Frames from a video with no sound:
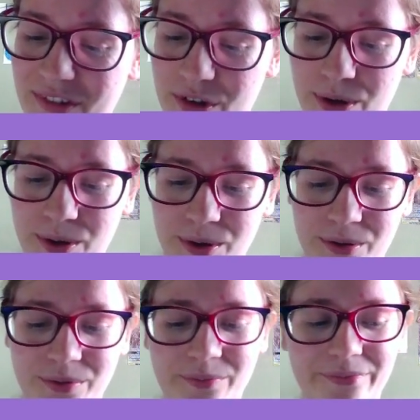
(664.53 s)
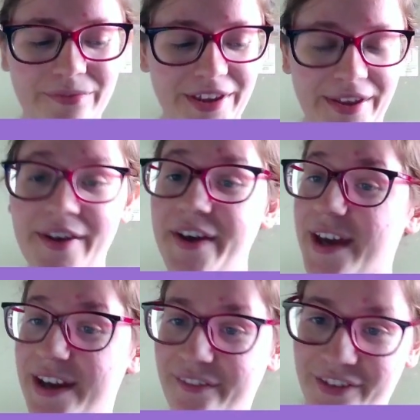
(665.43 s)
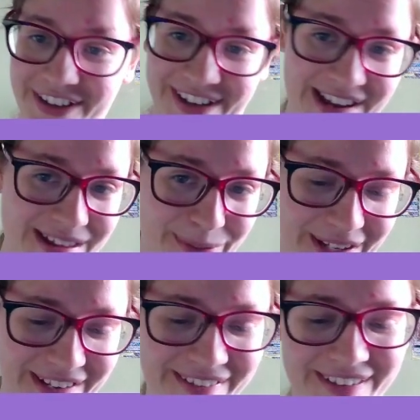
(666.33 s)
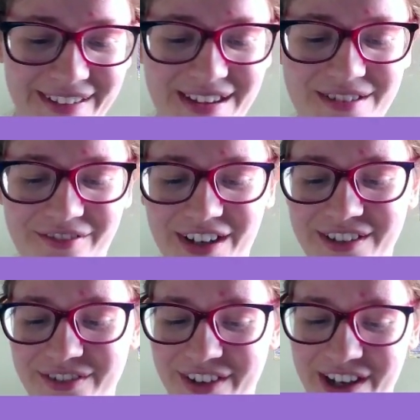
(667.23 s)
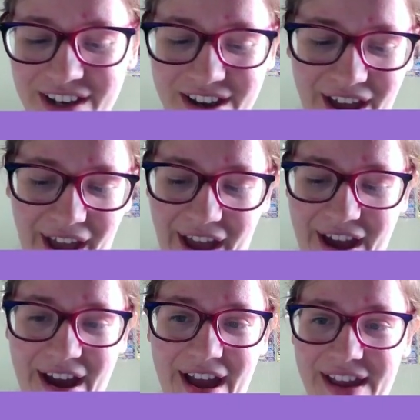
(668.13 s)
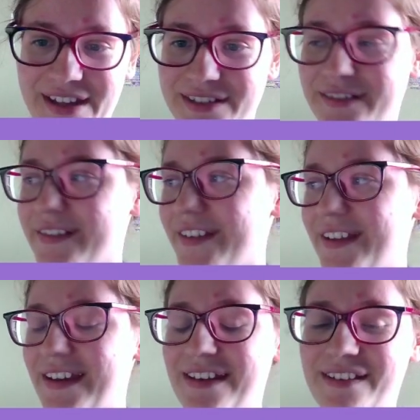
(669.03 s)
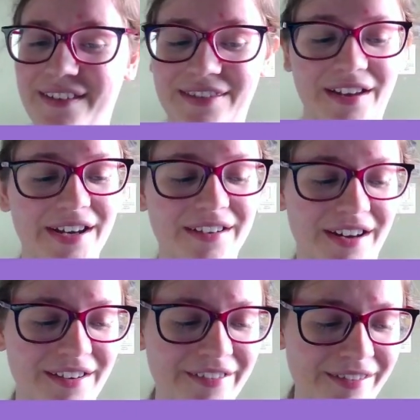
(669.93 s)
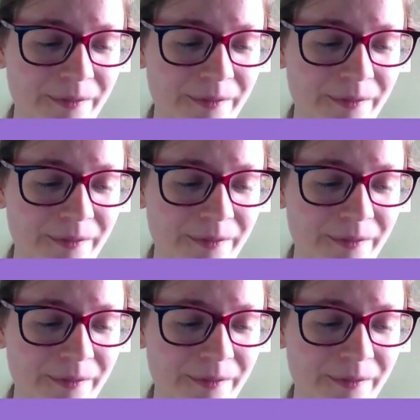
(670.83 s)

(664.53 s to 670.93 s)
who again are on an 80 by 80 grid and need 9 colours.